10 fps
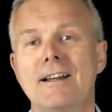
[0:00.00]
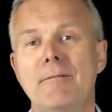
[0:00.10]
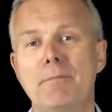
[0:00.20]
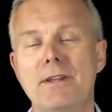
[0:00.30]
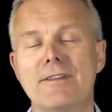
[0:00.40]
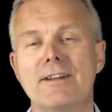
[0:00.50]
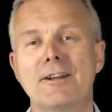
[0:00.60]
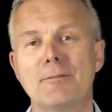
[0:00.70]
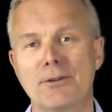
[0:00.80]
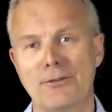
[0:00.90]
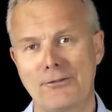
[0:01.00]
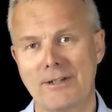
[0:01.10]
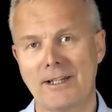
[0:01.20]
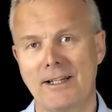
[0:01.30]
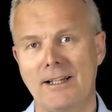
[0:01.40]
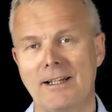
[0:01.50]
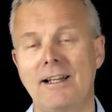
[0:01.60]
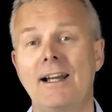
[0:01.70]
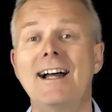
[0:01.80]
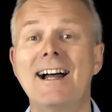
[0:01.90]
Myth number three.
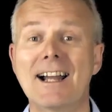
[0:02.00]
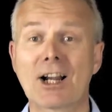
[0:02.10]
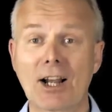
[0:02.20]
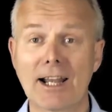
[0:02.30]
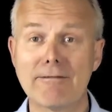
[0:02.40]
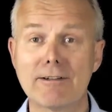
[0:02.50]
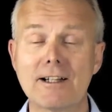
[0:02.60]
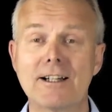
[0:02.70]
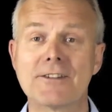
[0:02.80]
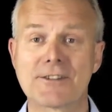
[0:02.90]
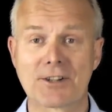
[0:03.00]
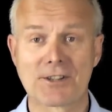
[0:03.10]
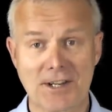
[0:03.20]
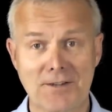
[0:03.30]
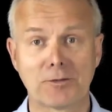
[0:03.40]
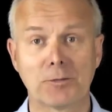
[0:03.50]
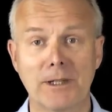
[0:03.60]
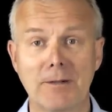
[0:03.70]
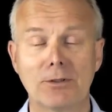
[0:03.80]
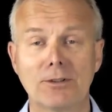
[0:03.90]
Clever and successful
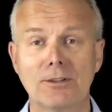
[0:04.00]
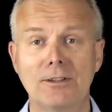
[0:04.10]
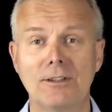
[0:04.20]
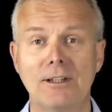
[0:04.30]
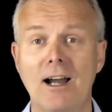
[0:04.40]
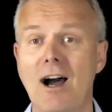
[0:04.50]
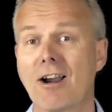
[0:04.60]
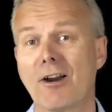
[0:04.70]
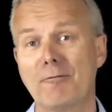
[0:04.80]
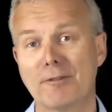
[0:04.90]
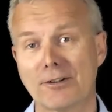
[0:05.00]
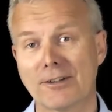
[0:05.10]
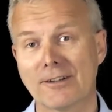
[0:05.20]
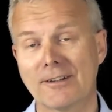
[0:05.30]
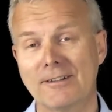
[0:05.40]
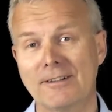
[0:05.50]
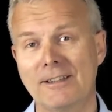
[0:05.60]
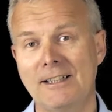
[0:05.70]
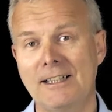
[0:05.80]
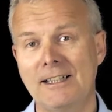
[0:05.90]
people are confident.
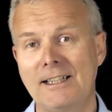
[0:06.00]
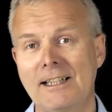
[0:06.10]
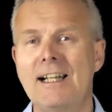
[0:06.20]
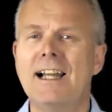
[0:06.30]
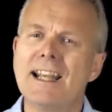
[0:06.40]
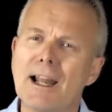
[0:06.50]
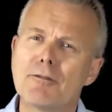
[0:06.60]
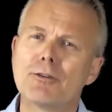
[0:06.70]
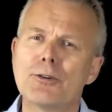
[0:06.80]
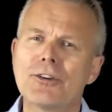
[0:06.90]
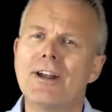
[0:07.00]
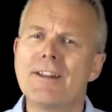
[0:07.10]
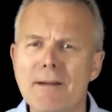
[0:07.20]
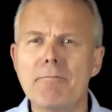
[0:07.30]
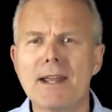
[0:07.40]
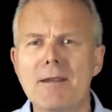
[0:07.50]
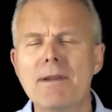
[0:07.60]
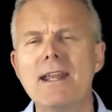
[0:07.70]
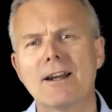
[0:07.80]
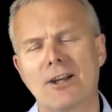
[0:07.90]
Now, of course, there may
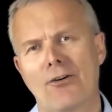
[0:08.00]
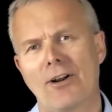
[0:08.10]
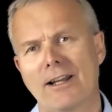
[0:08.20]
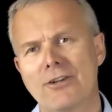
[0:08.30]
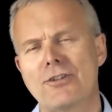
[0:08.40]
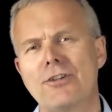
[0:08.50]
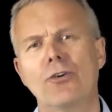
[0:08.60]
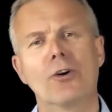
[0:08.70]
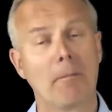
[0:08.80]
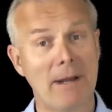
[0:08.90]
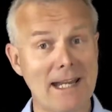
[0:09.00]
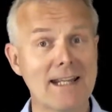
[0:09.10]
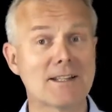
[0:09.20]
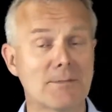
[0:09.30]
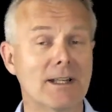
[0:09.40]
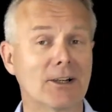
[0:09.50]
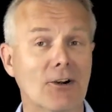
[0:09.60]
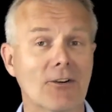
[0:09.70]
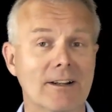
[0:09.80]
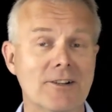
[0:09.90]
be a correlation, or appear to be a
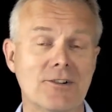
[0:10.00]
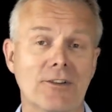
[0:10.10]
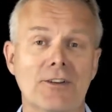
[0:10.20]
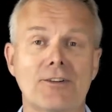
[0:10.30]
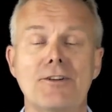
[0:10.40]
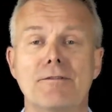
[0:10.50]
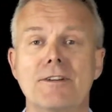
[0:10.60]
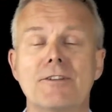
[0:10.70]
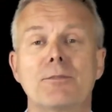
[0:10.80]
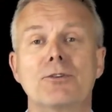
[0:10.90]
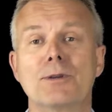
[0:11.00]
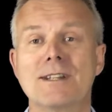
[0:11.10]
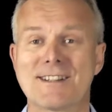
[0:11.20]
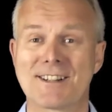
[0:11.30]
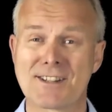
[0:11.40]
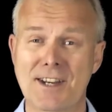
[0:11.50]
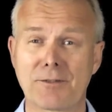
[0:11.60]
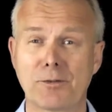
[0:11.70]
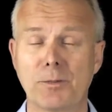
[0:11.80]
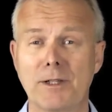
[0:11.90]
correlation on the surface, between
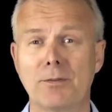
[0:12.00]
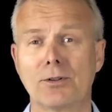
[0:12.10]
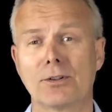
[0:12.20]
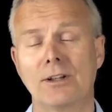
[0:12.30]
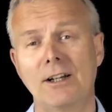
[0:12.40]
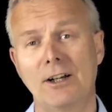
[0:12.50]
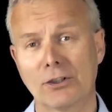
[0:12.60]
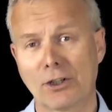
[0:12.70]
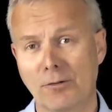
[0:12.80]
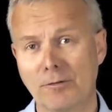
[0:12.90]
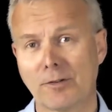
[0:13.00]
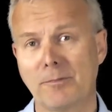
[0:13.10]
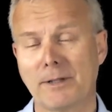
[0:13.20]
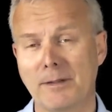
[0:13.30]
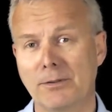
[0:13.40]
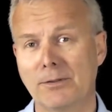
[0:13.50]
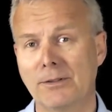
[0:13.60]
successful people and confident people.